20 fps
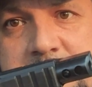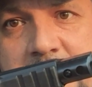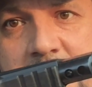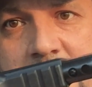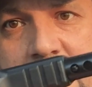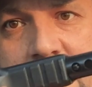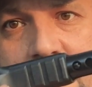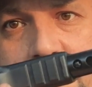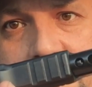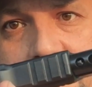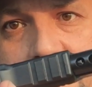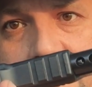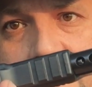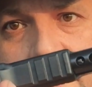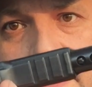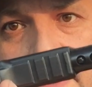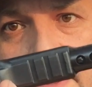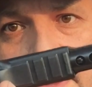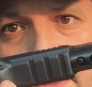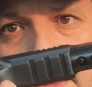top
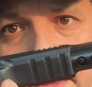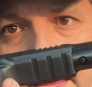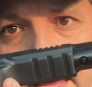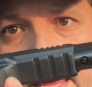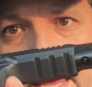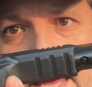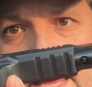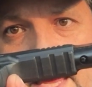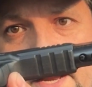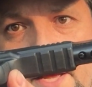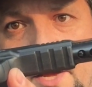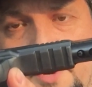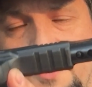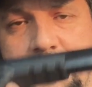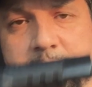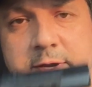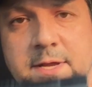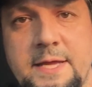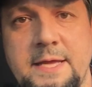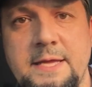and
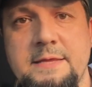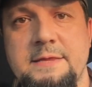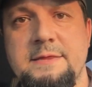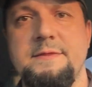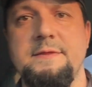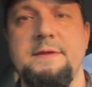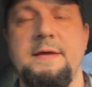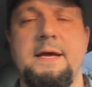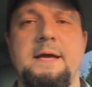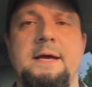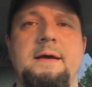underneath